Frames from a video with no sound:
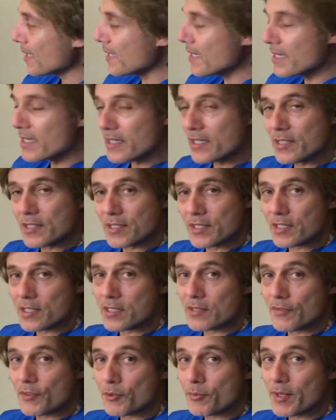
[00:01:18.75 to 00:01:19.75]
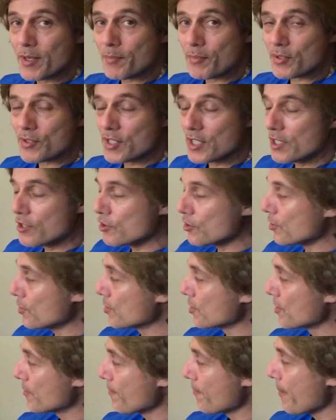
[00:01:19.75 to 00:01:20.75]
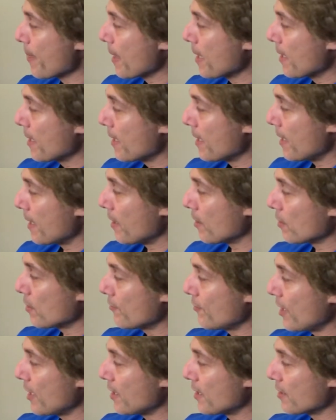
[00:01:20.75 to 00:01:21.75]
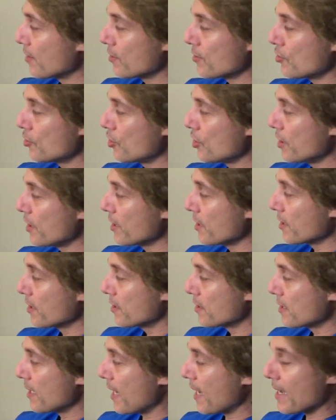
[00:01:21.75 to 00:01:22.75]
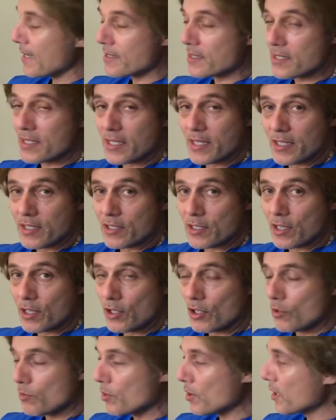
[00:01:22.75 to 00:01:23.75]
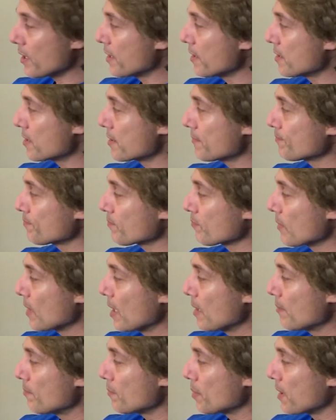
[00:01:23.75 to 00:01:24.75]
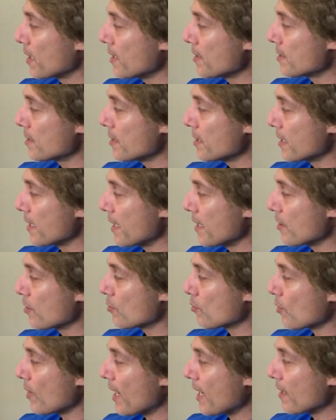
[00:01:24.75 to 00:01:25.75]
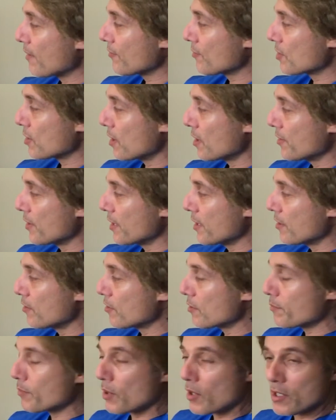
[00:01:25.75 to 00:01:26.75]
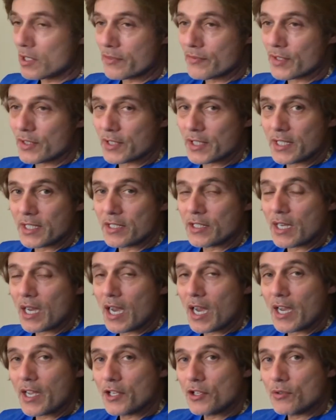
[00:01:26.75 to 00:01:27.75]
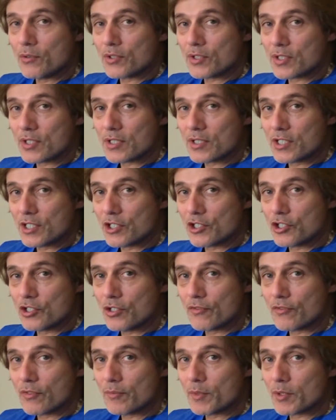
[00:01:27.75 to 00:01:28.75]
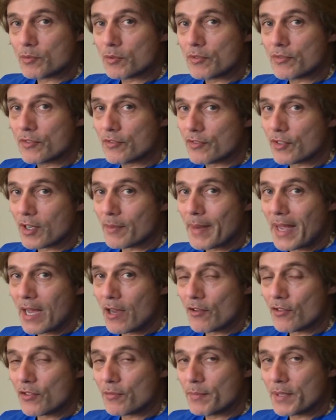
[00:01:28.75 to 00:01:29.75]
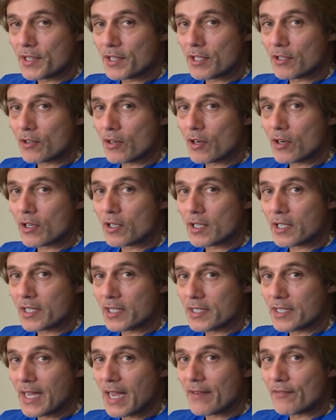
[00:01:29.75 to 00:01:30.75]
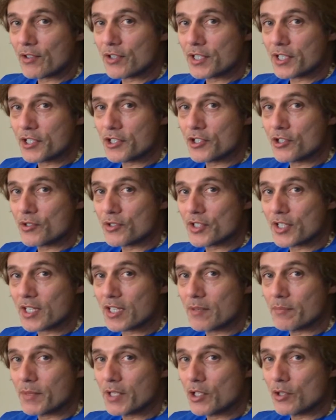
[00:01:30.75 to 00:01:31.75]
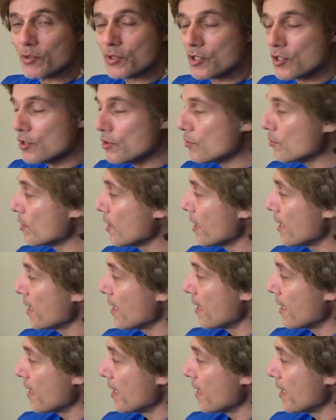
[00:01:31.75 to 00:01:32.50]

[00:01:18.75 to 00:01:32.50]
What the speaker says: It consists of 3 procedures: elevating the cheek to add skin to the lower lids, placing a graft on the inner part of the lid. I use tissue from the roof of our mouth, but there are cadaver tissues that can be used too,